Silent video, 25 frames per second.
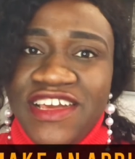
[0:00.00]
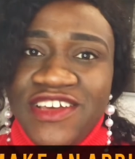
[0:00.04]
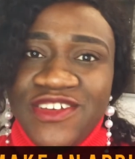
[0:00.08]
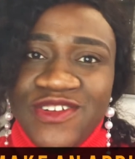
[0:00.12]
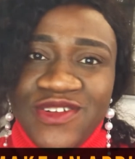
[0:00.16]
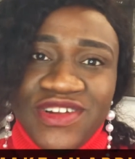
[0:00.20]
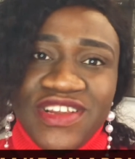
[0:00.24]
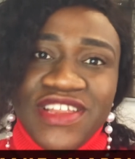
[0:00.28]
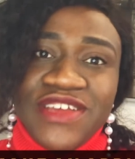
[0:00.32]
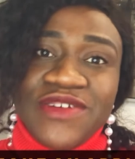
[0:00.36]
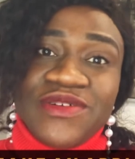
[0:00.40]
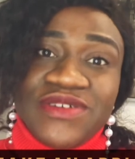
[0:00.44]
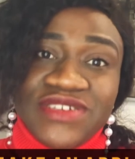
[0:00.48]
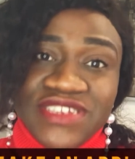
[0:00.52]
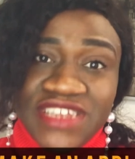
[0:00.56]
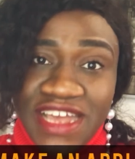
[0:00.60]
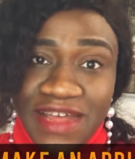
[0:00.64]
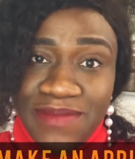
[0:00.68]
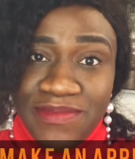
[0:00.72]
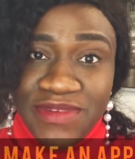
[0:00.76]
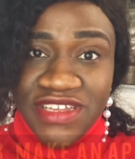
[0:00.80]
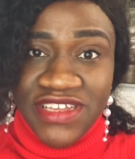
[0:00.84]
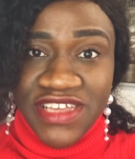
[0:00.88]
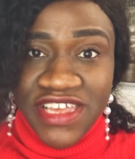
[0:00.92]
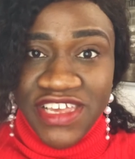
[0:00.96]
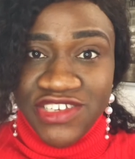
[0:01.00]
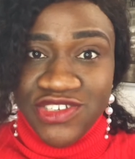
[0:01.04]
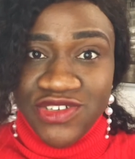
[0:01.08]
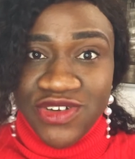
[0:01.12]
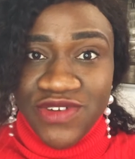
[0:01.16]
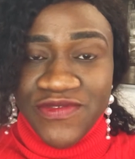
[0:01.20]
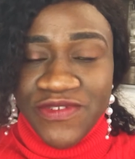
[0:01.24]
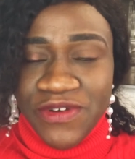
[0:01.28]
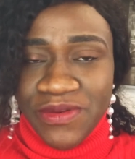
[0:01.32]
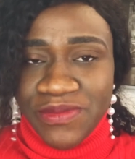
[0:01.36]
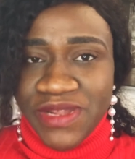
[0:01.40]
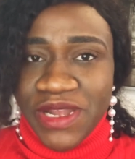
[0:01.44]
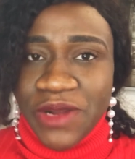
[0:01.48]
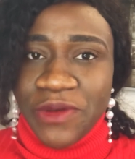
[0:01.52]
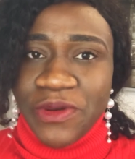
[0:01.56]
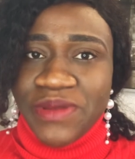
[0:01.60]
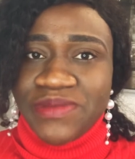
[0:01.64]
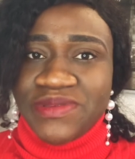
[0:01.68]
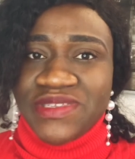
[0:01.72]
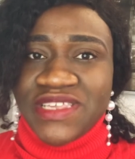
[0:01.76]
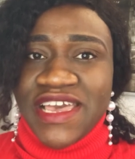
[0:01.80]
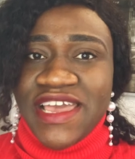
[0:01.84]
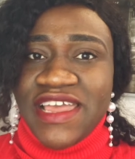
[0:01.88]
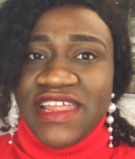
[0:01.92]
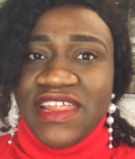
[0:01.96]
You click on the application from their
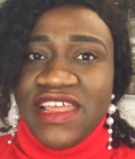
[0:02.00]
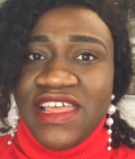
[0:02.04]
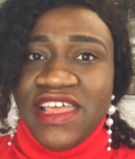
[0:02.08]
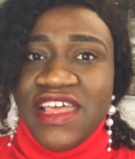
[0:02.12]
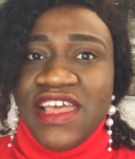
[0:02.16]
website,